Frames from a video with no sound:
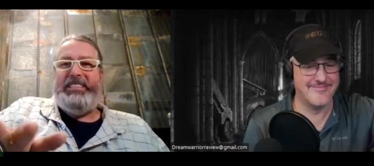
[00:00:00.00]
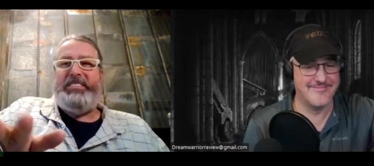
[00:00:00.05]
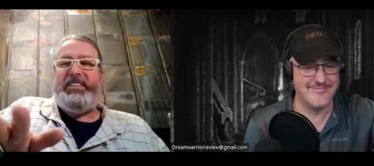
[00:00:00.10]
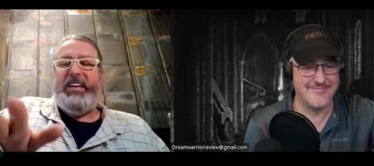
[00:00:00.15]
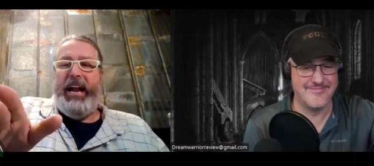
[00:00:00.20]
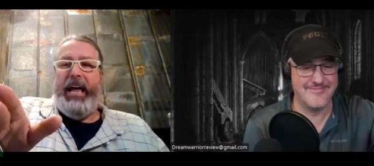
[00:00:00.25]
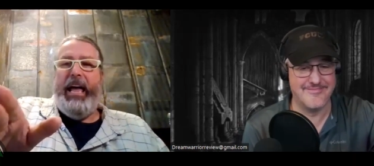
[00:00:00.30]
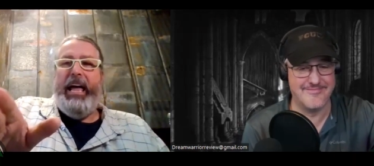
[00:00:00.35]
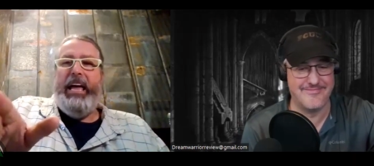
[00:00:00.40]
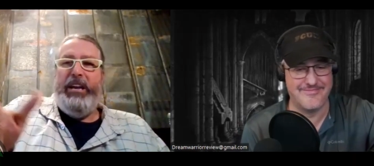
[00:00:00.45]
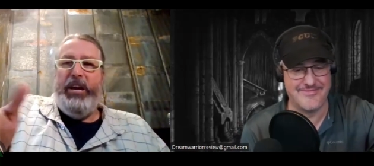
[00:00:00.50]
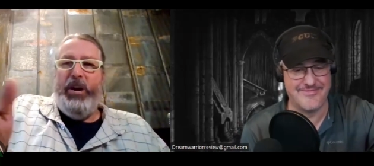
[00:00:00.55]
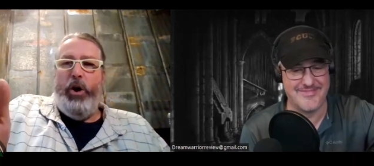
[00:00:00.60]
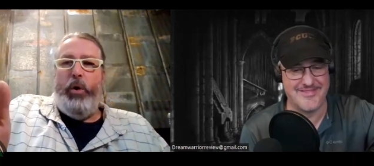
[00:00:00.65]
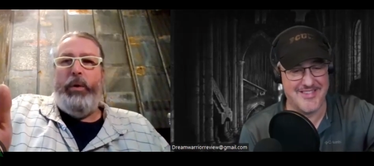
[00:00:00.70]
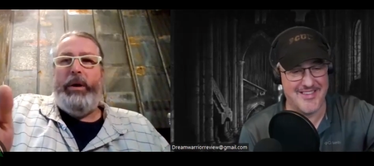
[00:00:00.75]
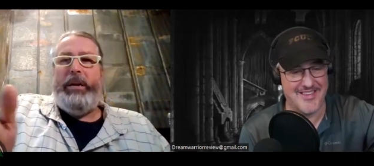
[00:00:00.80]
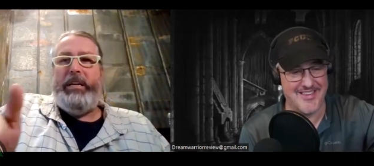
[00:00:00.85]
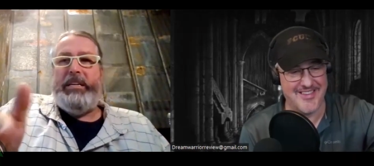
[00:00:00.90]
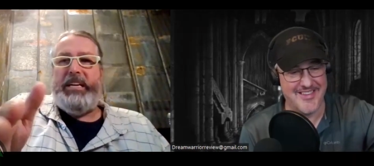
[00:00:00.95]
Speaker 1: it's an you know
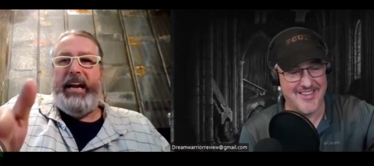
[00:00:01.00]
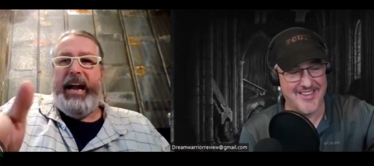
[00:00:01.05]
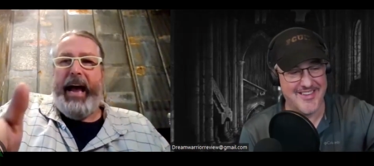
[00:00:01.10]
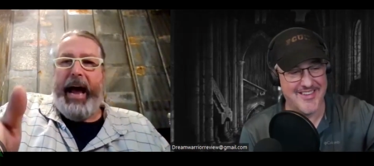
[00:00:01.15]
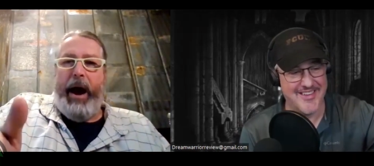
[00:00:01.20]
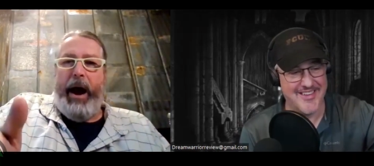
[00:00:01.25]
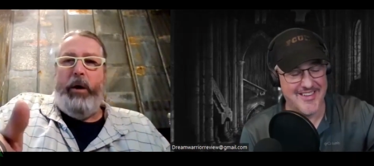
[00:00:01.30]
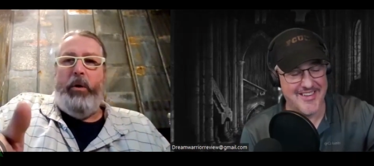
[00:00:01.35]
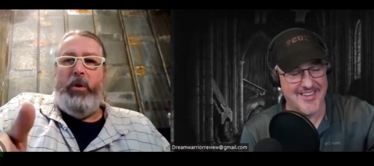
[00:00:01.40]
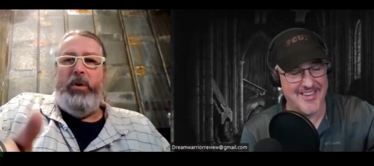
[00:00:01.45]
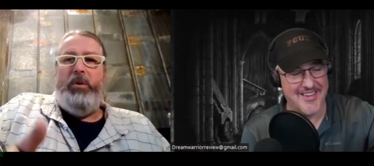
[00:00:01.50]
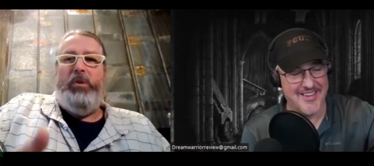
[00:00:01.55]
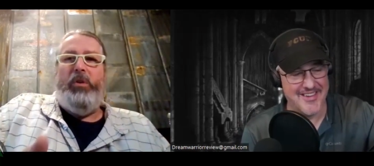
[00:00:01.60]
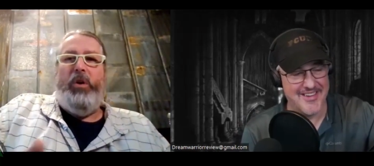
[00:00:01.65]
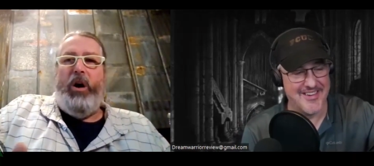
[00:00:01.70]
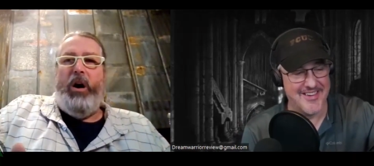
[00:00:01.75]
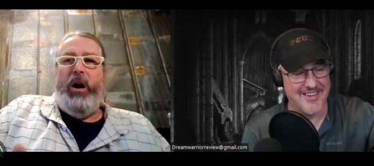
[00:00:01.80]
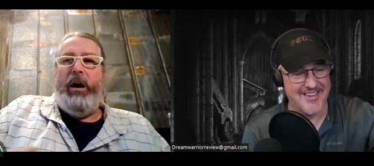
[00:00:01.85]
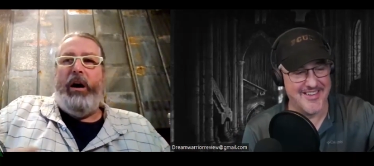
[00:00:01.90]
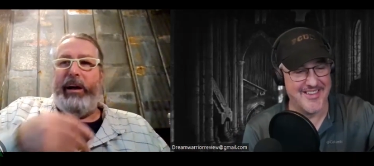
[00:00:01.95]
what? It's an hour
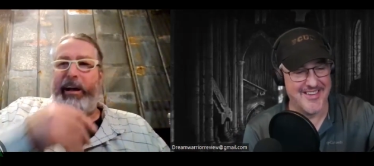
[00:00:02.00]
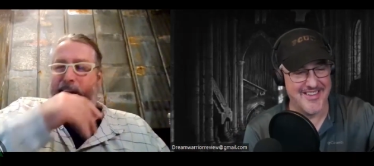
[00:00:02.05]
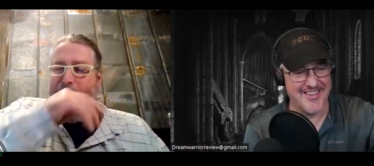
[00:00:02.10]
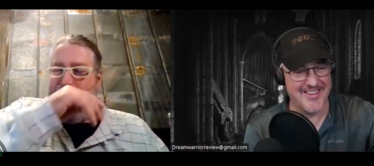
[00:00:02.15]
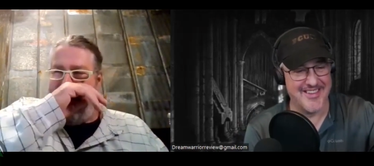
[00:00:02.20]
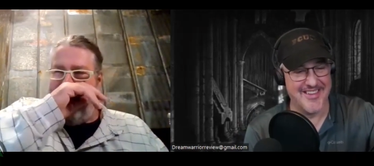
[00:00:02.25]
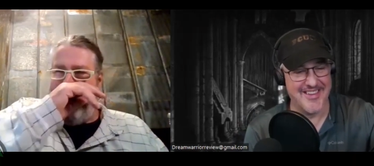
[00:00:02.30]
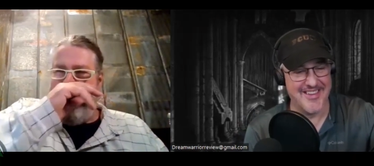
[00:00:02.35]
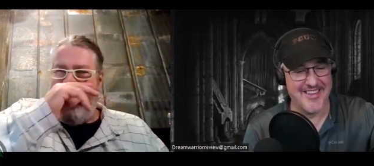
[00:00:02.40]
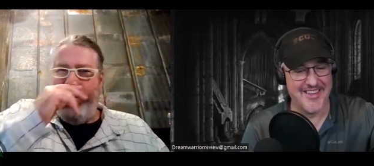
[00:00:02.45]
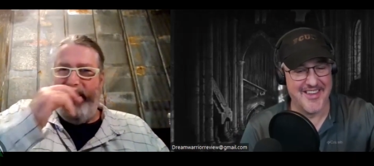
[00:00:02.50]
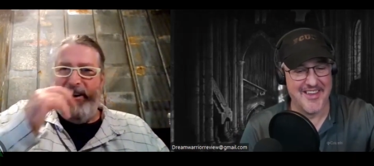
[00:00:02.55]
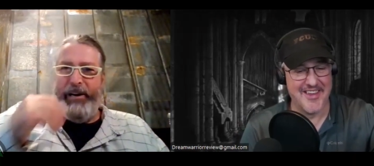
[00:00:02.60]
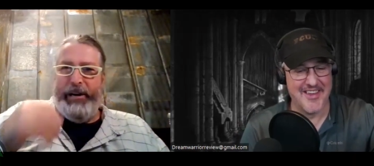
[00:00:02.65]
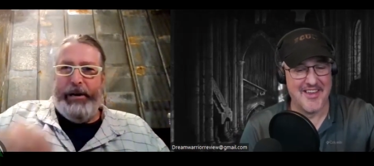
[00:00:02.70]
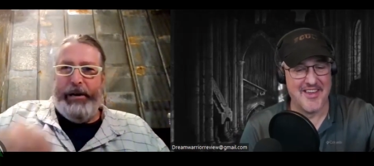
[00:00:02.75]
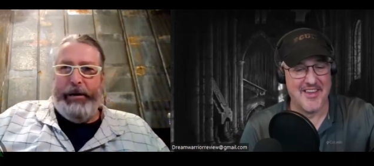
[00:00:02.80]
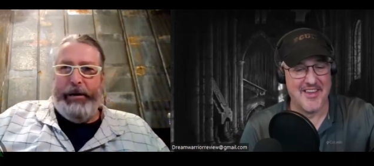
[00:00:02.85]
long. Uh,